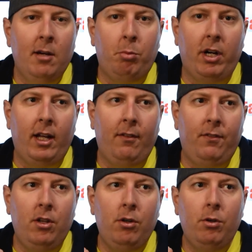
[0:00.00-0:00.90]
But
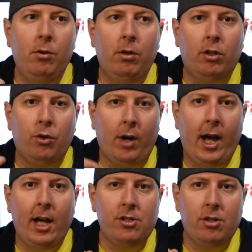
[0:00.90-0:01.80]
if you
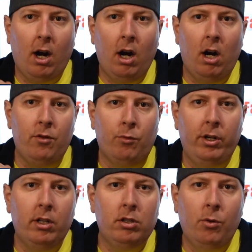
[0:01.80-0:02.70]
crash hard
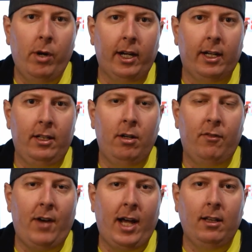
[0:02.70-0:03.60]
real quick and your
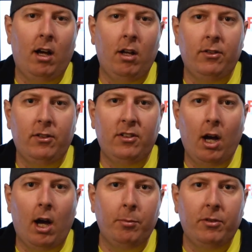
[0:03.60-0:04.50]
fat loss
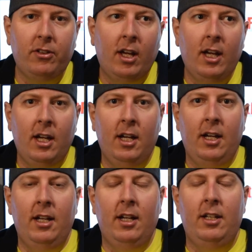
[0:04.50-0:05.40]
stops,
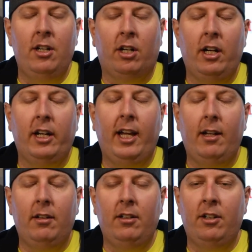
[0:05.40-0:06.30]
you're gonna
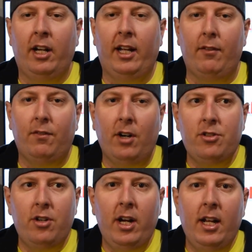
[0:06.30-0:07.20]
get
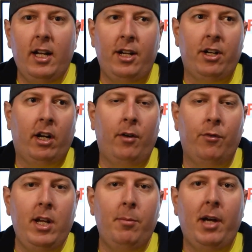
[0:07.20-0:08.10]
frustrated, and you're gonna
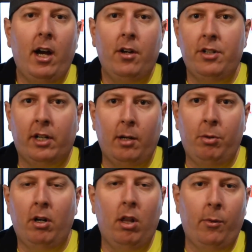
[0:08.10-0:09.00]
rebound. You're gonna
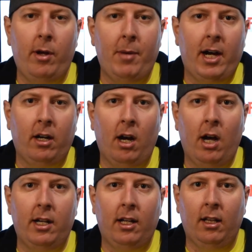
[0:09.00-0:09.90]
put all the weight back
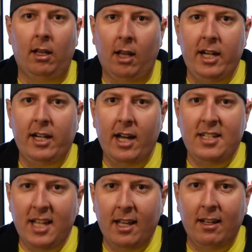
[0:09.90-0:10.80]
on, like I
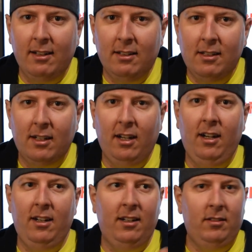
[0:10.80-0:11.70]
did.
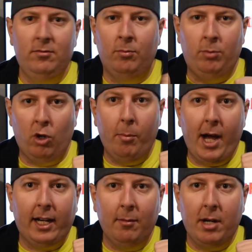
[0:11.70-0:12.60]
Go
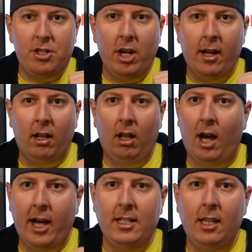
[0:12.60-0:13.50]
back in my channel.
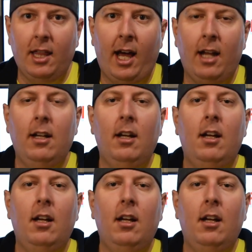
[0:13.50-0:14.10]
I did that.